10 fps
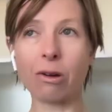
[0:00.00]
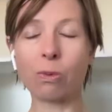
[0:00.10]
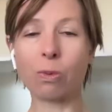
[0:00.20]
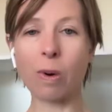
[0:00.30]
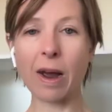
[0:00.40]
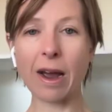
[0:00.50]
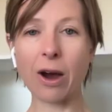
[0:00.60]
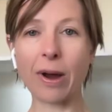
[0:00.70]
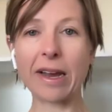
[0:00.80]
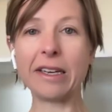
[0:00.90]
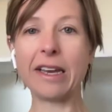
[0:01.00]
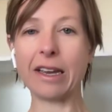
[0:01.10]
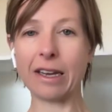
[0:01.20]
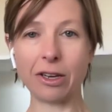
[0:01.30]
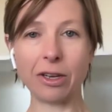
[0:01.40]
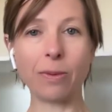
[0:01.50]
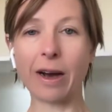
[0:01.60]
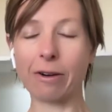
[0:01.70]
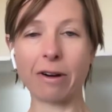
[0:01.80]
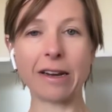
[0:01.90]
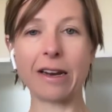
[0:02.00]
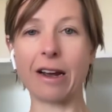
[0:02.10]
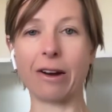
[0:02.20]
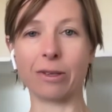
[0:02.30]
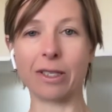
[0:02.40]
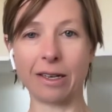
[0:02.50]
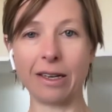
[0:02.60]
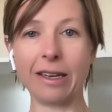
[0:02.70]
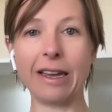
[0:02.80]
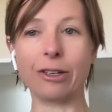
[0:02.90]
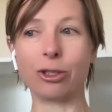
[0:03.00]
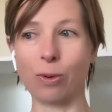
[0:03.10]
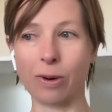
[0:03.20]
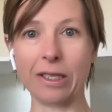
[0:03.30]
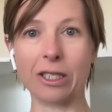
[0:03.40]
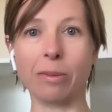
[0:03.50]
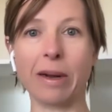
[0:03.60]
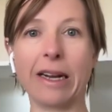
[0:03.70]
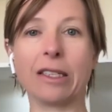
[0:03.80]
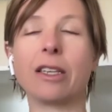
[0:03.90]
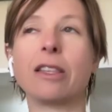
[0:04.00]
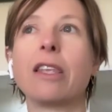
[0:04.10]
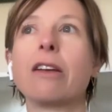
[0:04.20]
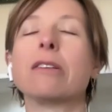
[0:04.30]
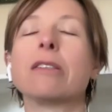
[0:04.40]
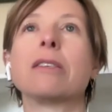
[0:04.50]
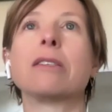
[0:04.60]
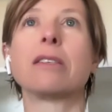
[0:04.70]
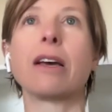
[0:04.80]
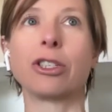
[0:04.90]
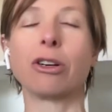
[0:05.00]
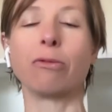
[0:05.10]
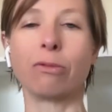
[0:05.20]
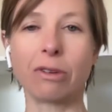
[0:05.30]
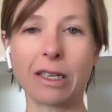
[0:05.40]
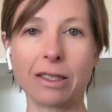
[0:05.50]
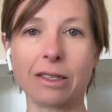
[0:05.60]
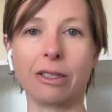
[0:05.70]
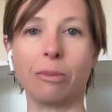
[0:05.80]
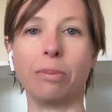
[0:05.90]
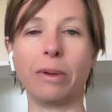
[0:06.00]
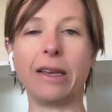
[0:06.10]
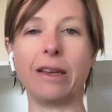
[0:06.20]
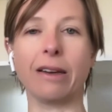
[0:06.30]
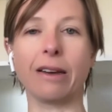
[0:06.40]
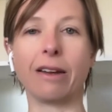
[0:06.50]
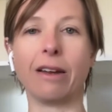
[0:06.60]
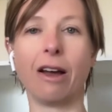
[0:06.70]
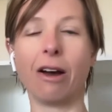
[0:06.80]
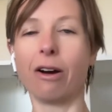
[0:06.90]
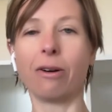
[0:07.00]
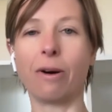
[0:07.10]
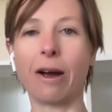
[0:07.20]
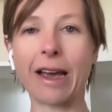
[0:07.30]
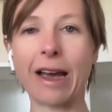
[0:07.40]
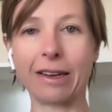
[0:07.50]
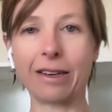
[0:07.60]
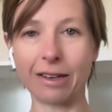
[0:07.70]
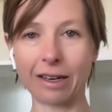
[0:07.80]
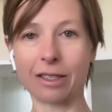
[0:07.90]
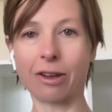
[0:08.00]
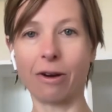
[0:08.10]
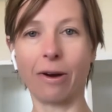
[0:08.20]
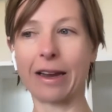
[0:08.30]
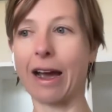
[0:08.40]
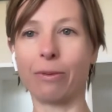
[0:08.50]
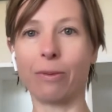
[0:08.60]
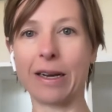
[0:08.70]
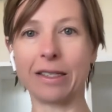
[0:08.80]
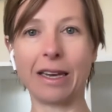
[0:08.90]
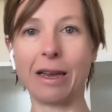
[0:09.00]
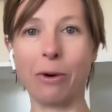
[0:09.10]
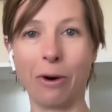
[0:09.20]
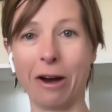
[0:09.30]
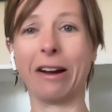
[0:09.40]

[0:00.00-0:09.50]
wow. And yet here you are right now, sitting here talking yeah. to me. So there is such a reason to be here. Oh, oh. okay. Let's go. Yeah. I can't wait to hear more.